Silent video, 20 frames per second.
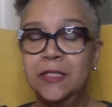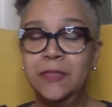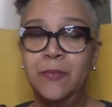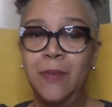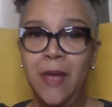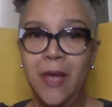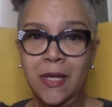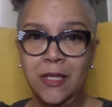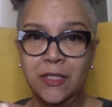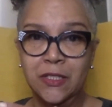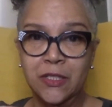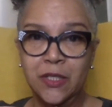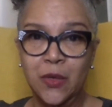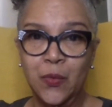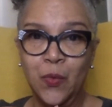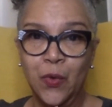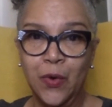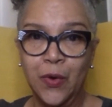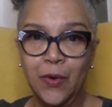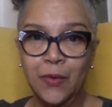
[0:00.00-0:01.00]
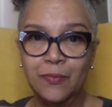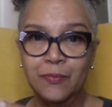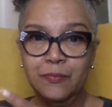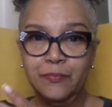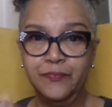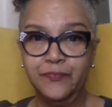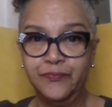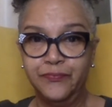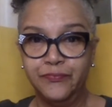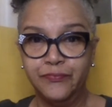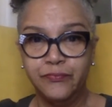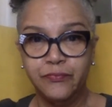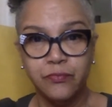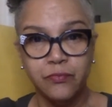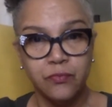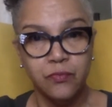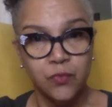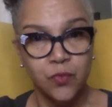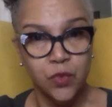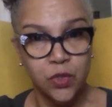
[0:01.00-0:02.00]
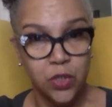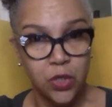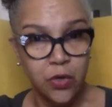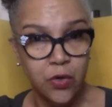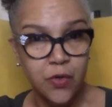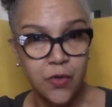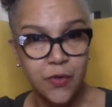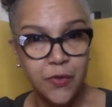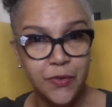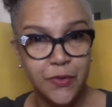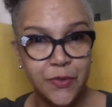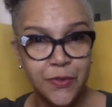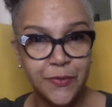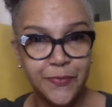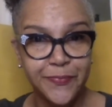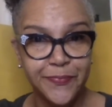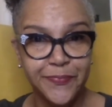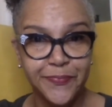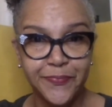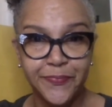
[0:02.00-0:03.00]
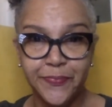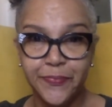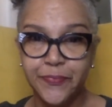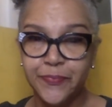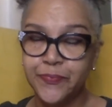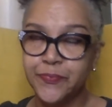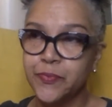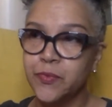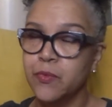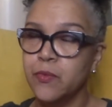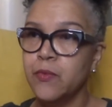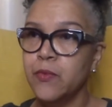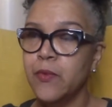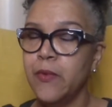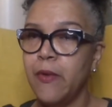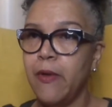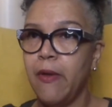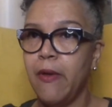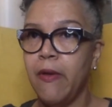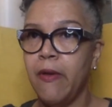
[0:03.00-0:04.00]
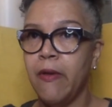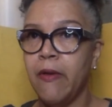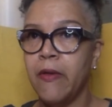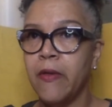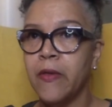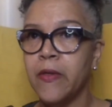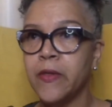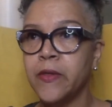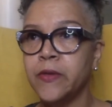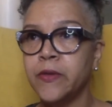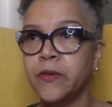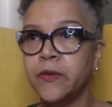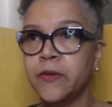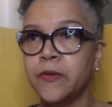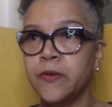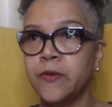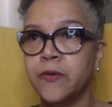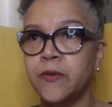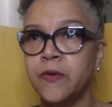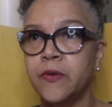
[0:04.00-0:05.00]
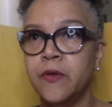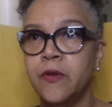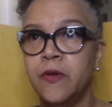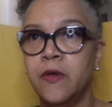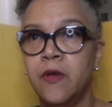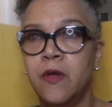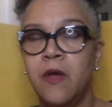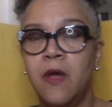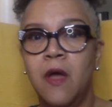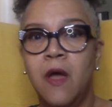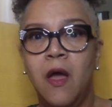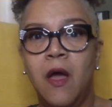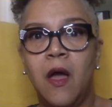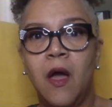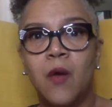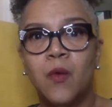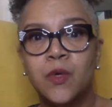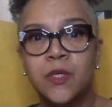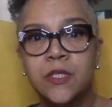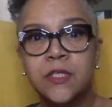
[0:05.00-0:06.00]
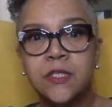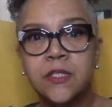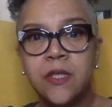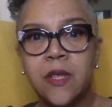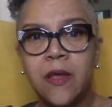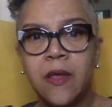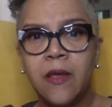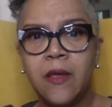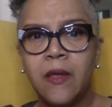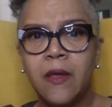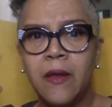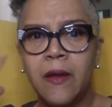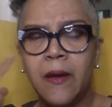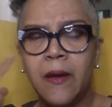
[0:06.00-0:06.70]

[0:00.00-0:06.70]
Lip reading: bad as they were with the girls. And I want to say